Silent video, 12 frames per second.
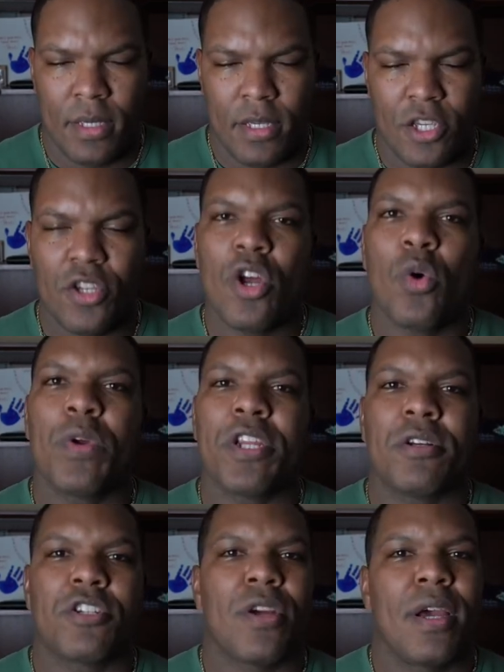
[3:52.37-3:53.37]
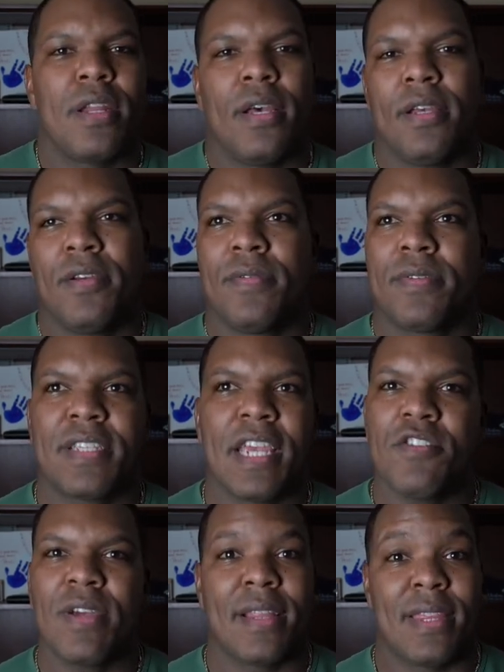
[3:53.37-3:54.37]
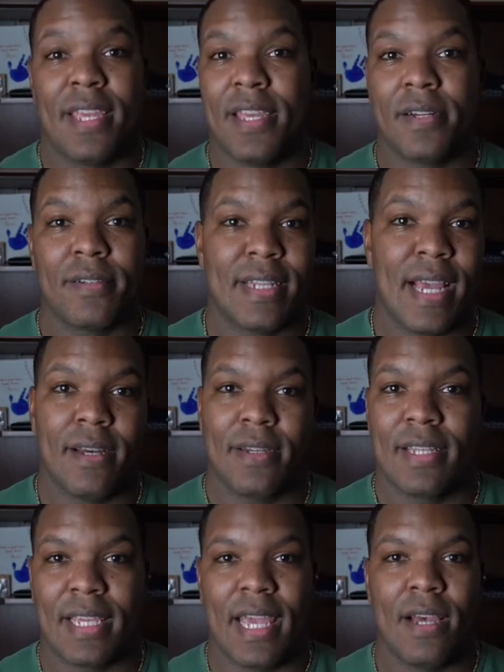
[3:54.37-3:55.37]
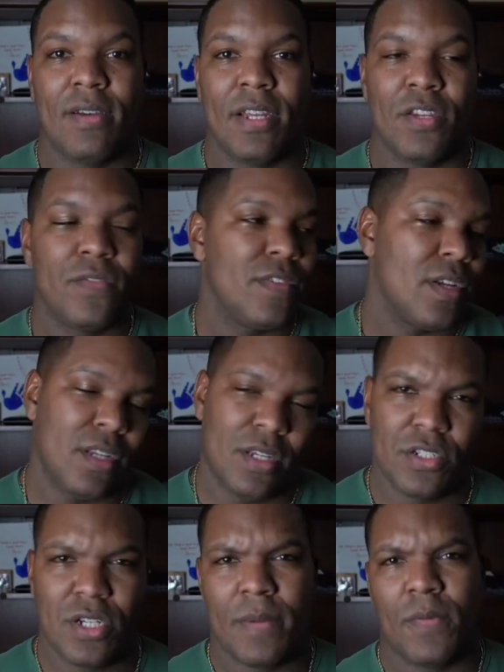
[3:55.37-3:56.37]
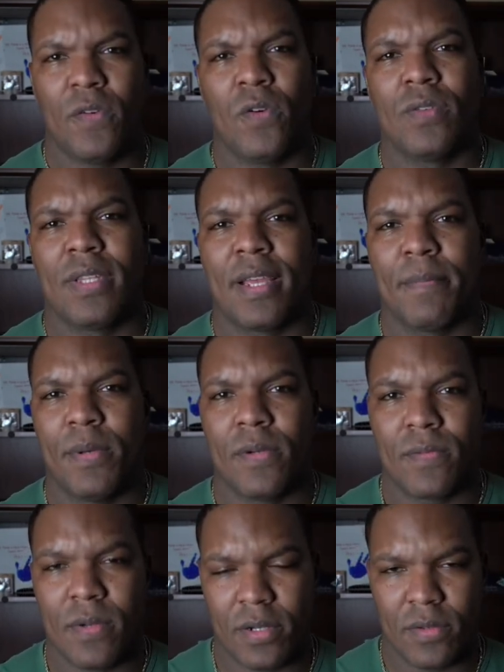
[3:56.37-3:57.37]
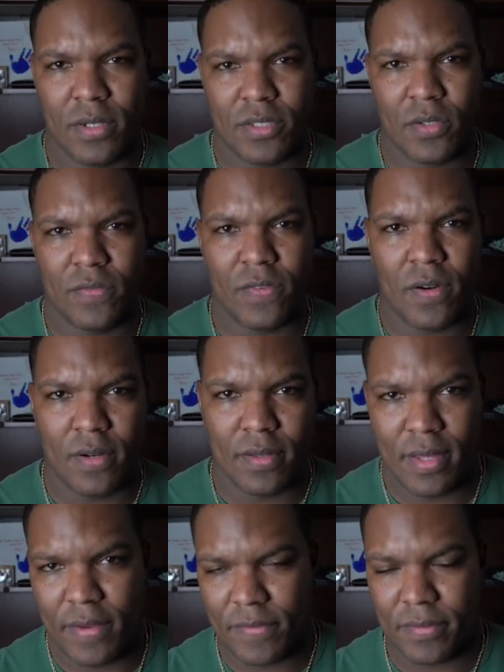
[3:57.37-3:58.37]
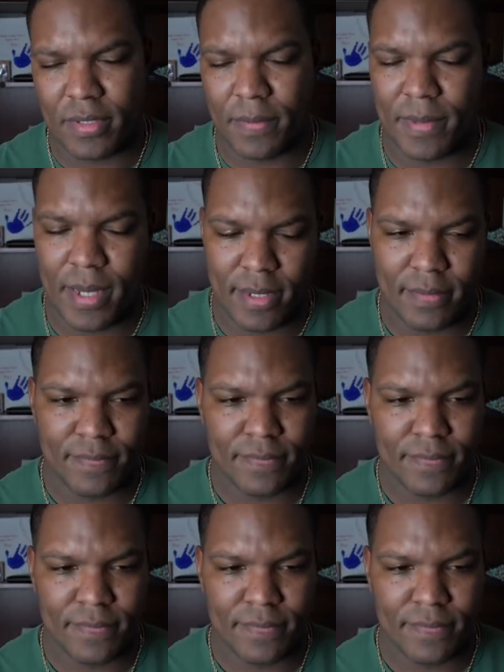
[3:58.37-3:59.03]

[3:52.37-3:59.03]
you know, when you're trying to, say you got the hitter down in the count and you've done a good job of holding that runner on so far, that first at bat,